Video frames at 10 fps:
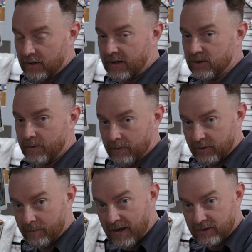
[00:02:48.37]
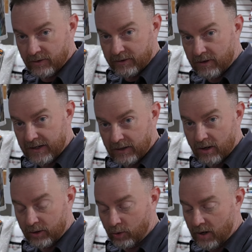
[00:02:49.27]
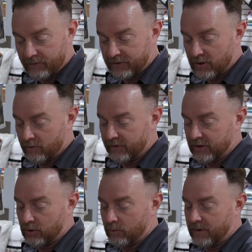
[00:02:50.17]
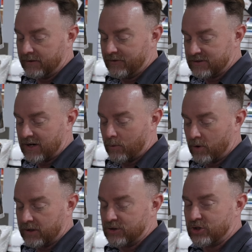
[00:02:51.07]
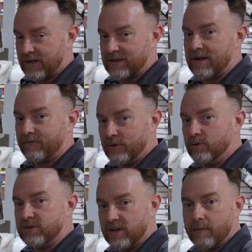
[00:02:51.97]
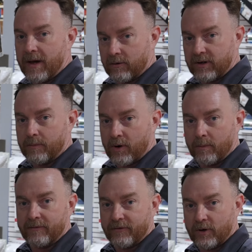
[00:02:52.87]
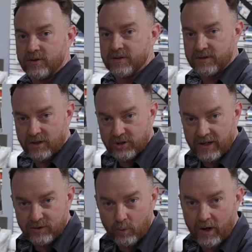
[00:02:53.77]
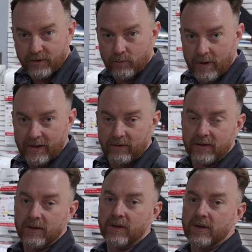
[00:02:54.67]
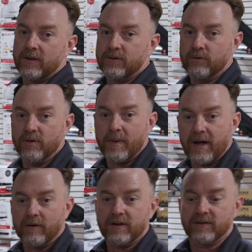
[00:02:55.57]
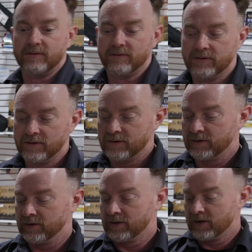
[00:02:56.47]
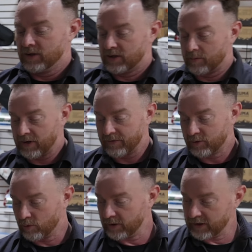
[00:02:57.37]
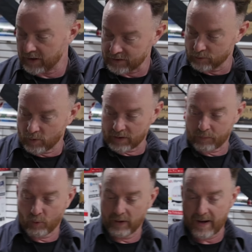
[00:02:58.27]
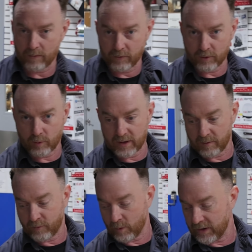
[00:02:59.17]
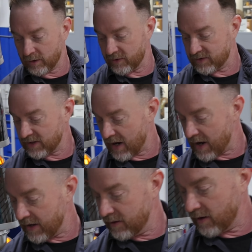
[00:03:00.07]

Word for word: and you'll be able to manually crank it on or off the tow vehicle. But if it's not working, check that fuse in the battery compartment first. The tongue jack is wired directly to the batteries. Come around the corner here. I do want to point out real quick before we go to the side,